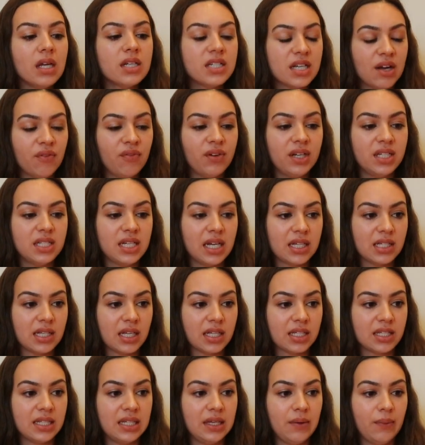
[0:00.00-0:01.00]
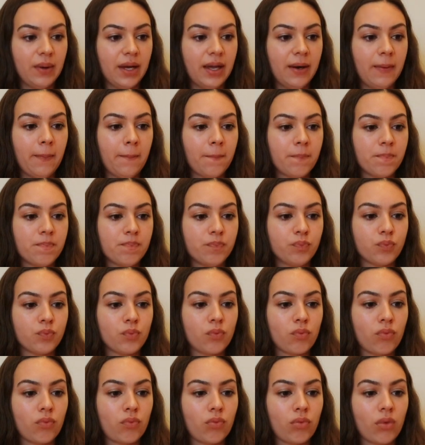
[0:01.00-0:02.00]
Definitely tastes like seaweed.
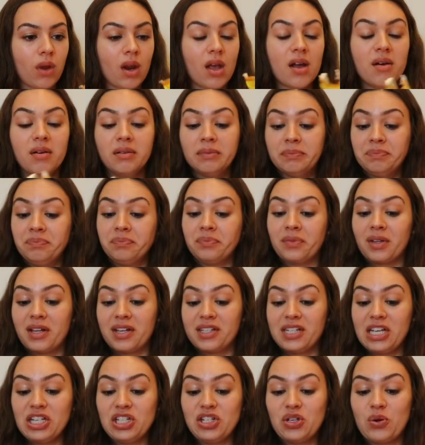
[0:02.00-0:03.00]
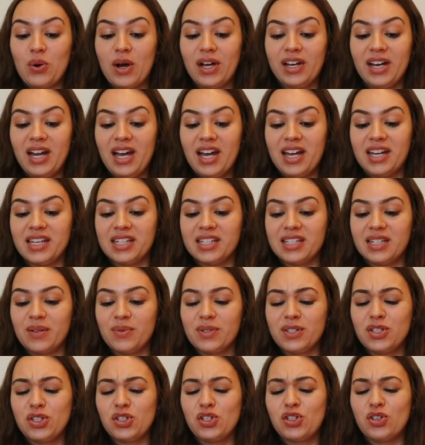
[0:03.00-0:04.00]
It's actually quite nice. I
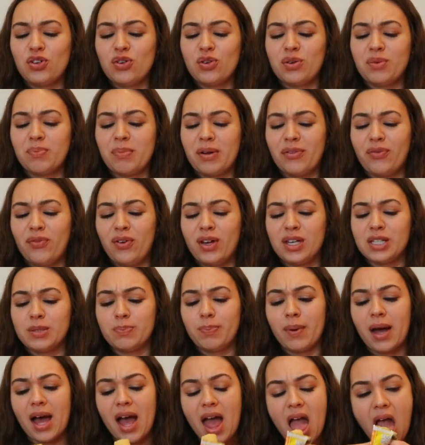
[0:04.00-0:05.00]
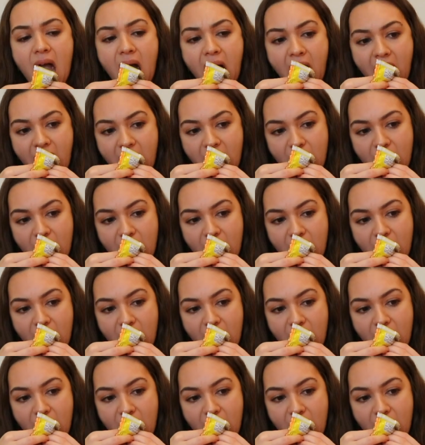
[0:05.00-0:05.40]
wasn't sure at my first bite